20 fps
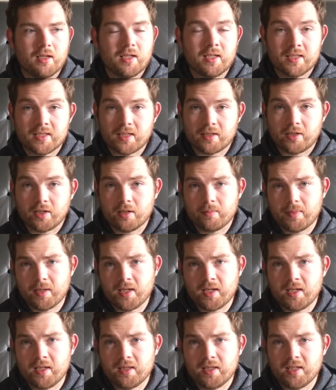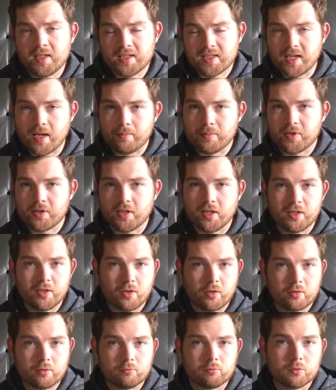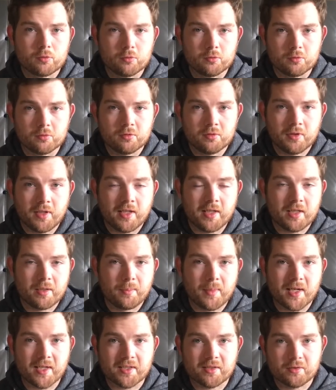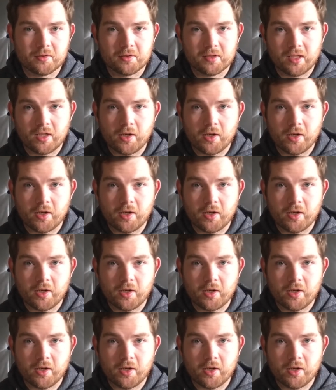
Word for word: is going to be the exception and not the rule in the Megazord